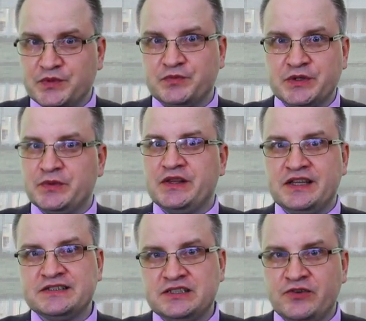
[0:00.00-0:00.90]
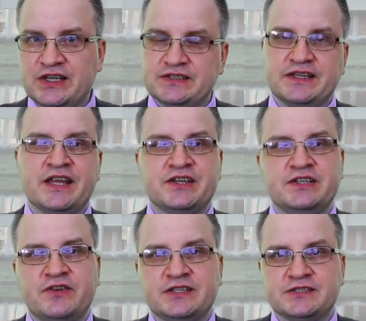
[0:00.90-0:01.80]
between this device and other
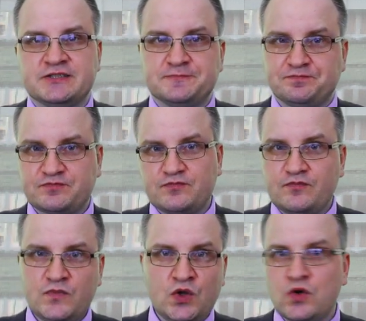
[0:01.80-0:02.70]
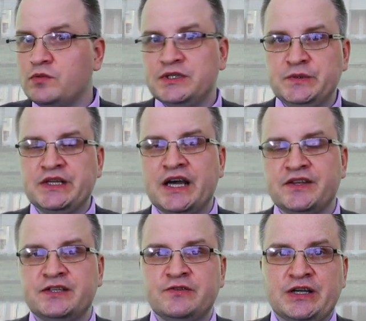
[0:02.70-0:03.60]
devices, or between
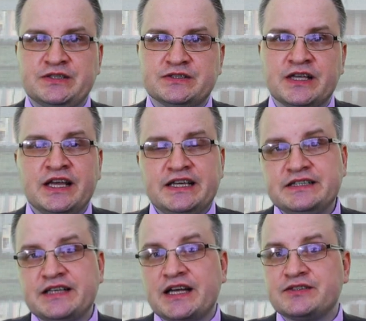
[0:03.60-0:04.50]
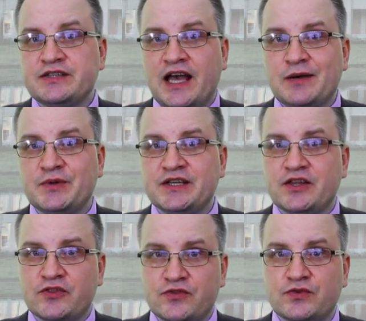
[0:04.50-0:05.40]
other devices, is actually
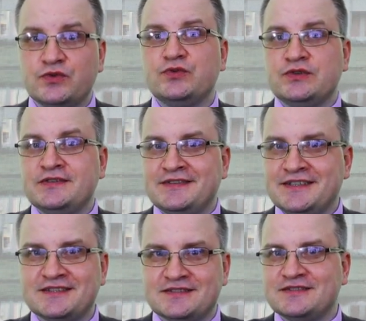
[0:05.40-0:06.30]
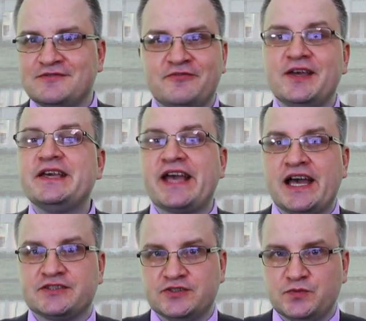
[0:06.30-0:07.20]
happening through this fake
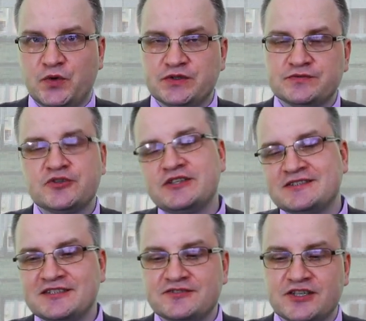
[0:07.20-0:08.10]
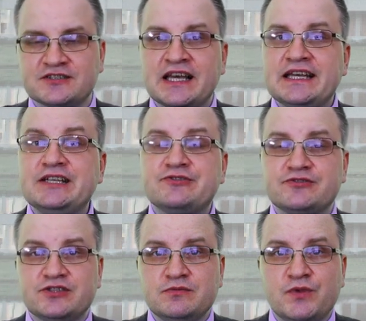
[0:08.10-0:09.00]
access point. So this is just
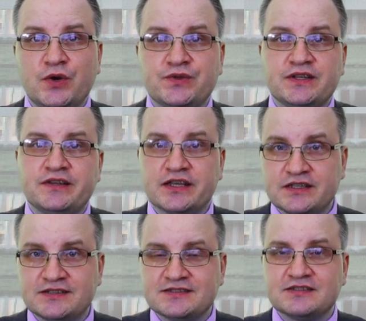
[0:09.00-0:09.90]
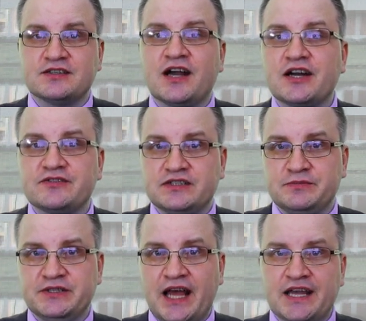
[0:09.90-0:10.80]
interesting mode that is currently
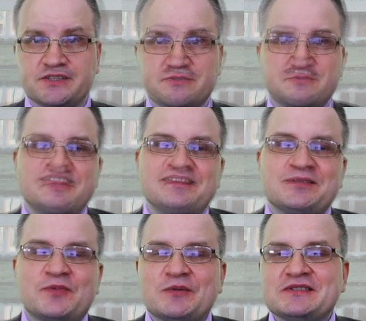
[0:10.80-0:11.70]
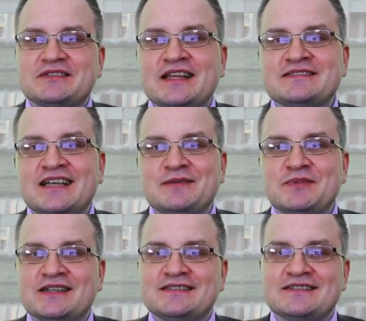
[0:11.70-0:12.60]
being active. As I promised last time,
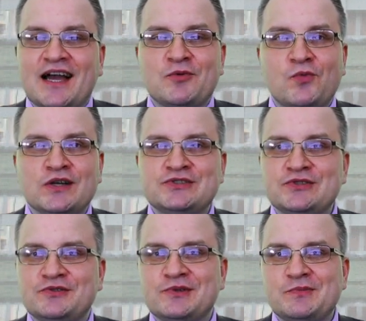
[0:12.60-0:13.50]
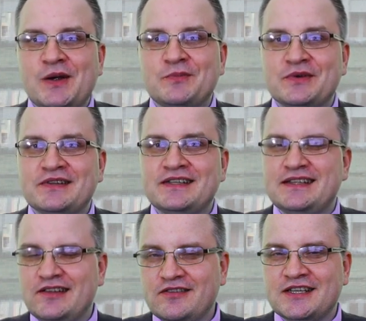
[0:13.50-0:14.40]
I want you to remember
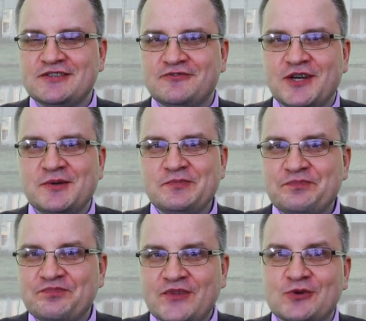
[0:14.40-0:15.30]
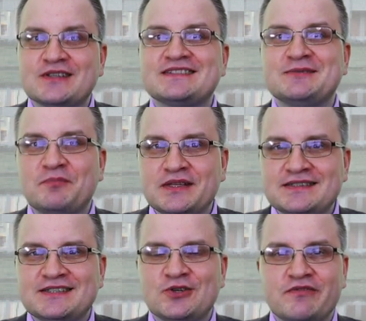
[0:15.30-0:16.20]
the Ethernet frame, or the
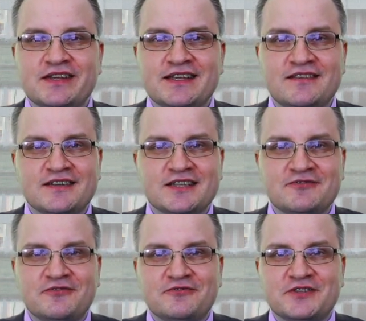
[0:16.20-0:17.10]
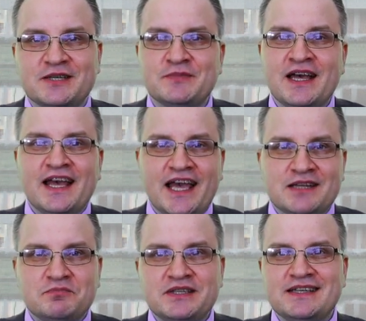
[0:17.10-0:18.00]
simplicity of the Ethernet frame
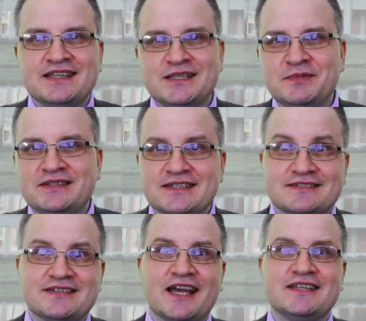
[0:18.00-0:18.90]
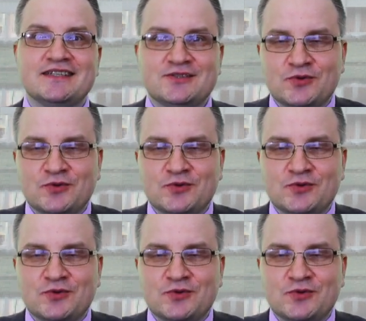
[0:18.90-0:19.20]
and be a little bit excited